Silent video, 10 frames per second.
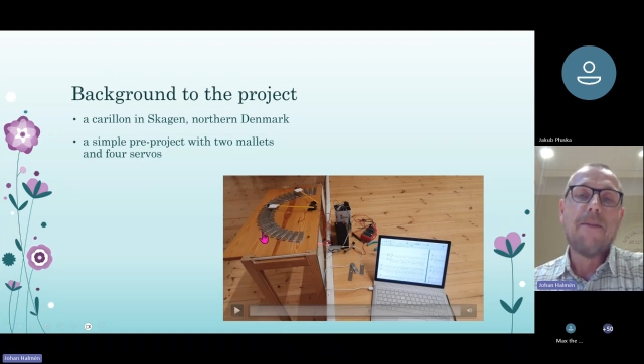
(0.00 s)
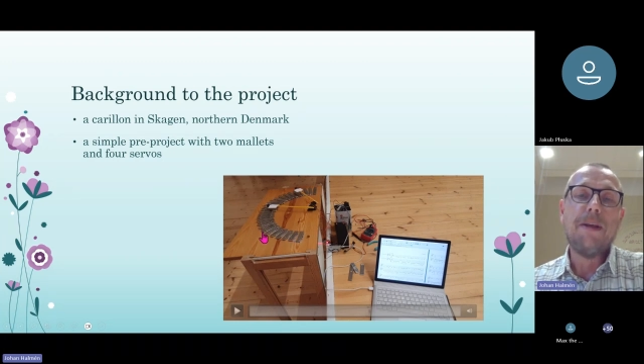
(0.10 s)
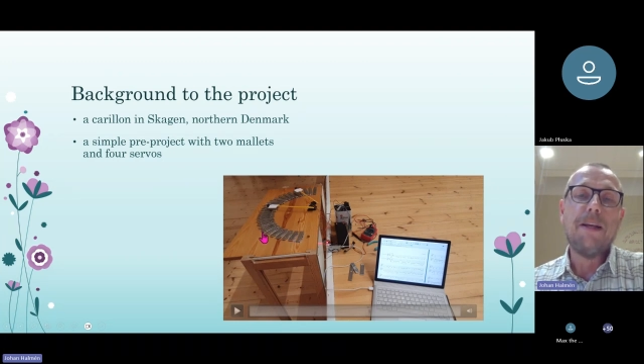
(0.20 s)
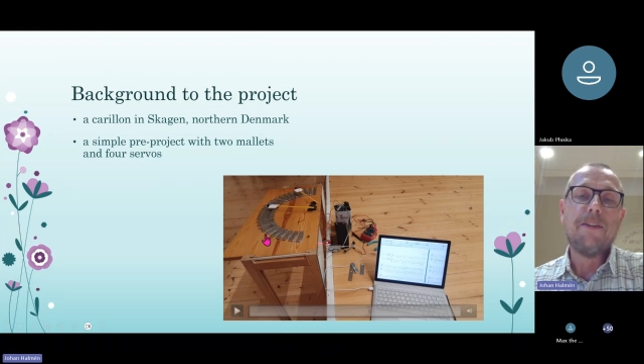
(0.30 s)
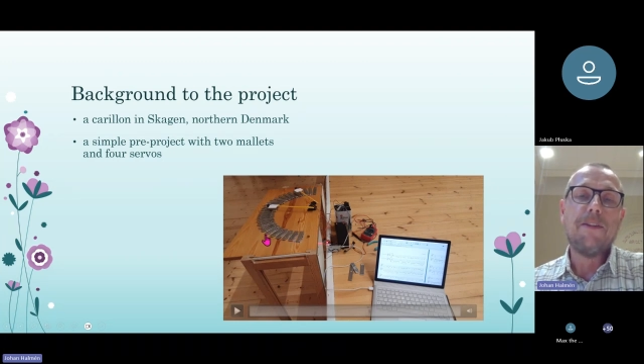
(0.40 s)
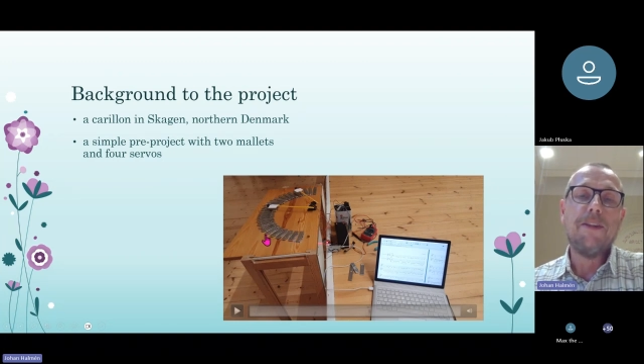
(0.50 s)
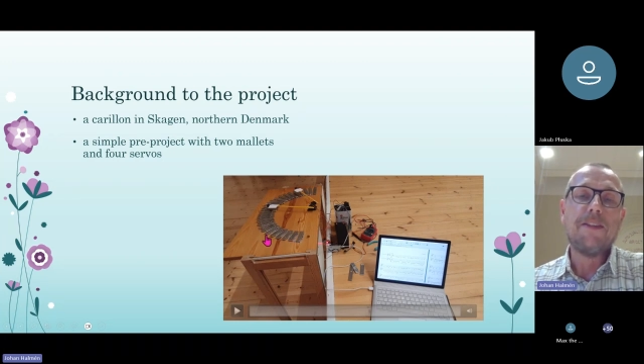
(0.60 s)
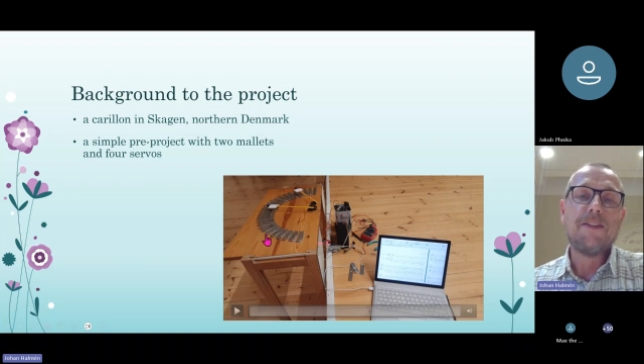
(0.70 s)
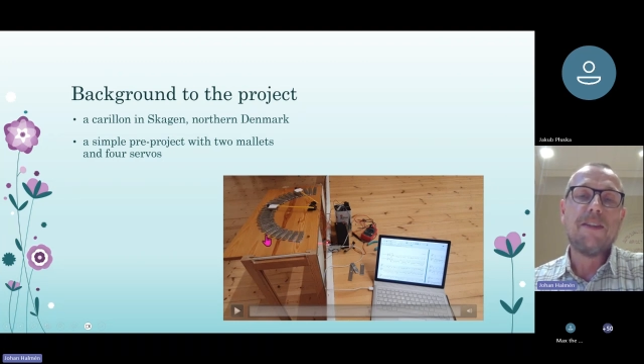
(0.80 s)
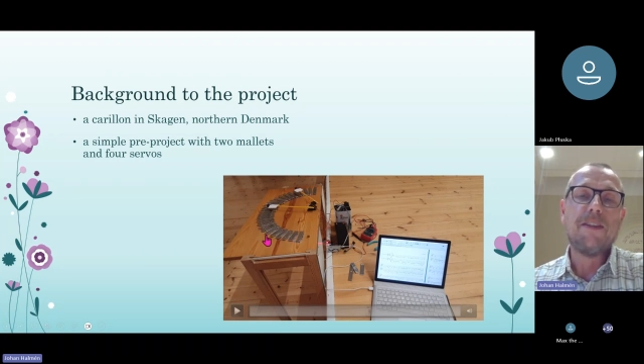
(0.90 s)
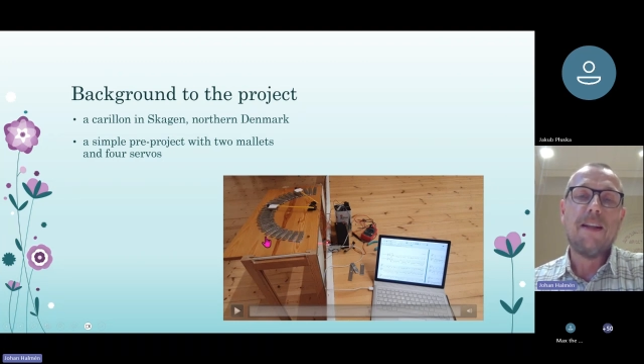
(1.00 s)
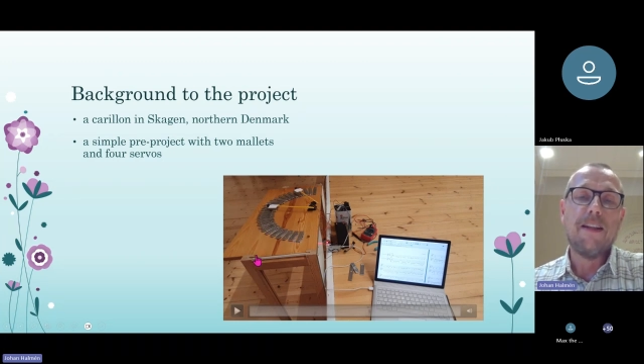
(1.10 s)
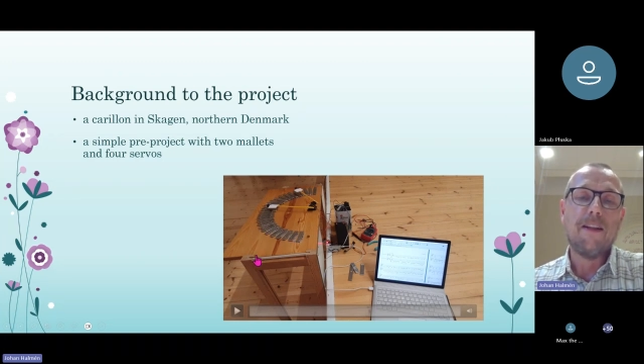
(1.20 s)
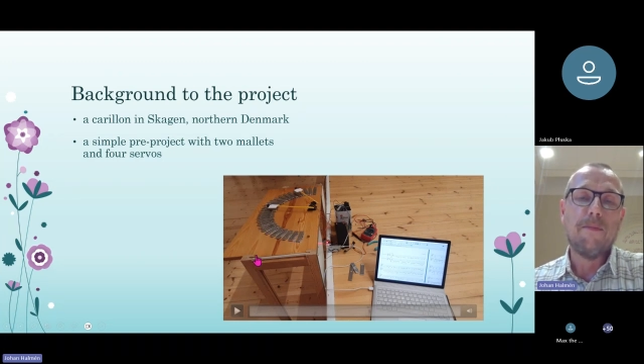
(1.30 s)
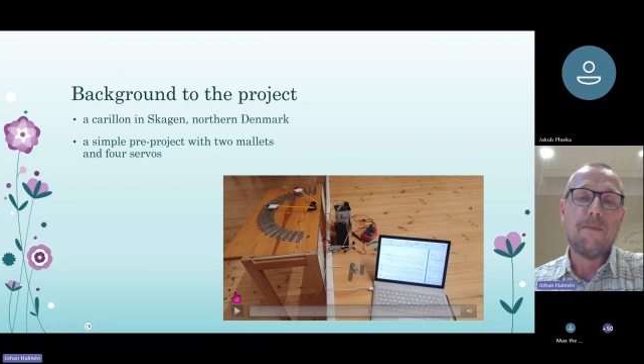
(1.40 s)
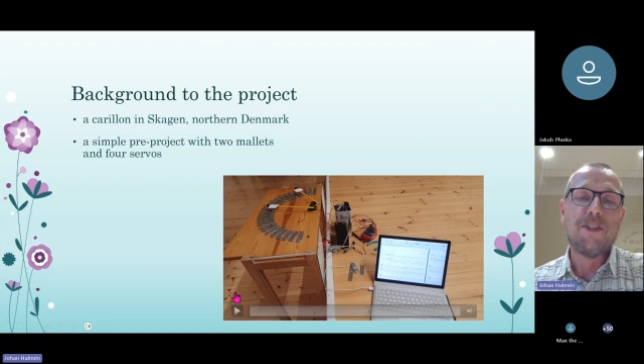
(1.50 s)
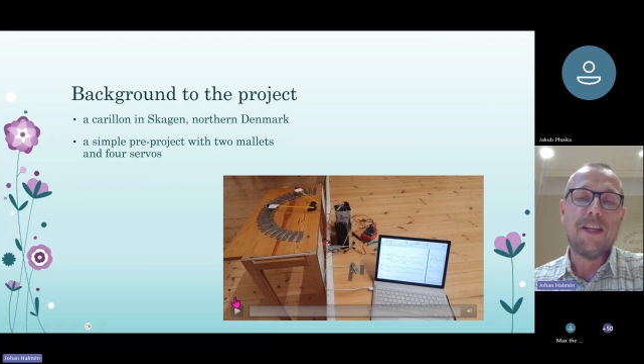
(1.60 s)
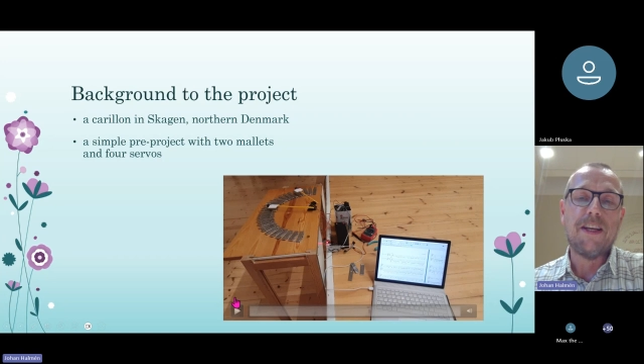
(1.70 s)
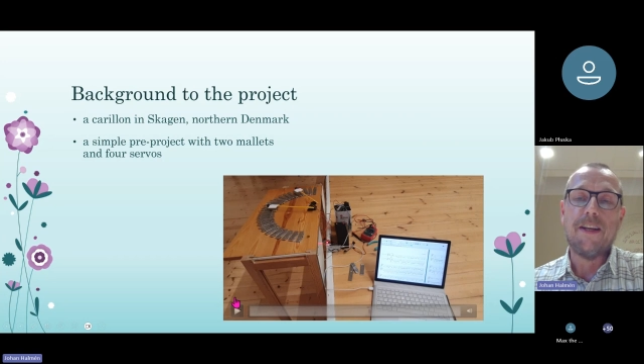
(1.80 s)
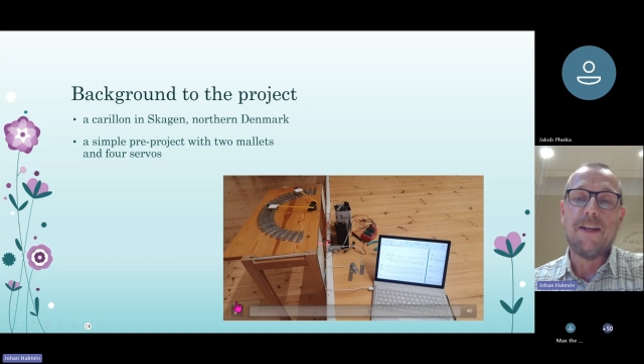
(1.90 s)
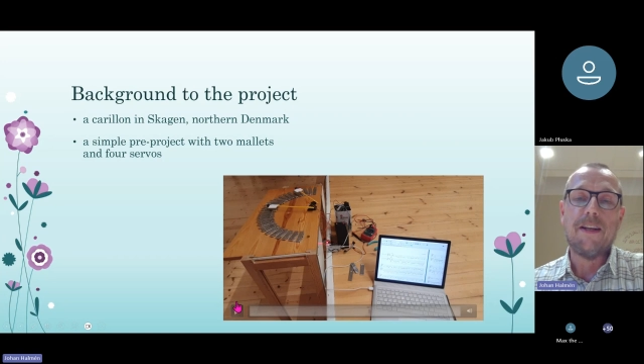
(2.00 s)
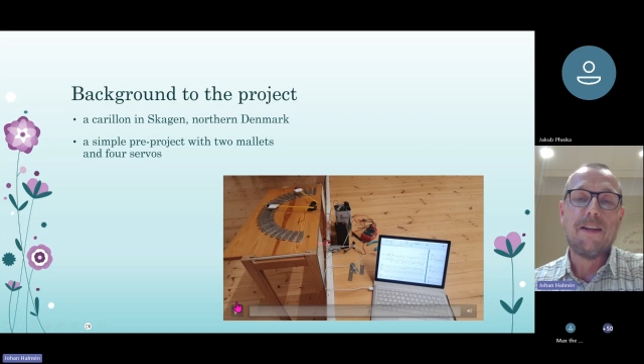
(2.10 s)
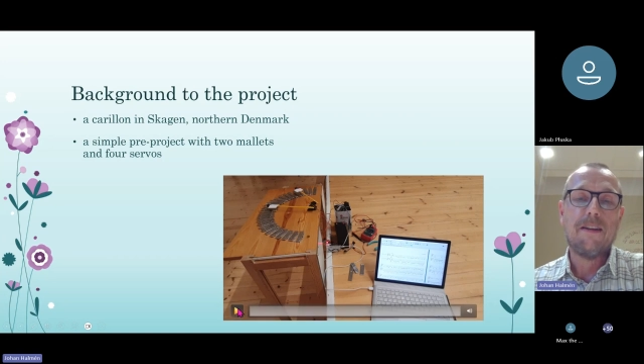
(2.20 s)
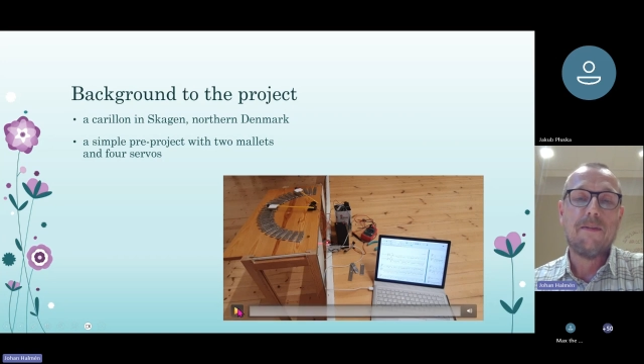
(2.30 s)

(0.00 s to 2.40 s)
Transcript: and built this little machine,